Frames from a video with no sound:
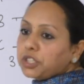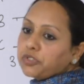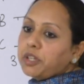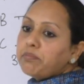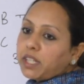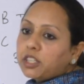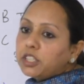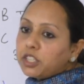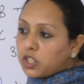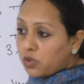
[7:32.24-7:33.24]
in three
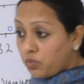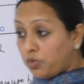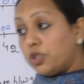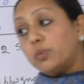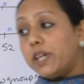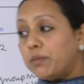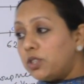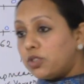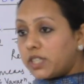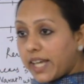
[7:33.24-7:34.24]
methods? Would you be able
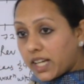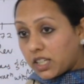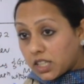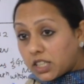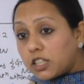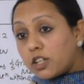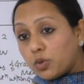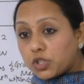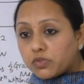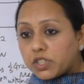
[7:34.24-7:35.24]
to take a
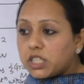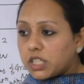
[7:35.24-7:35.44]
conclusion with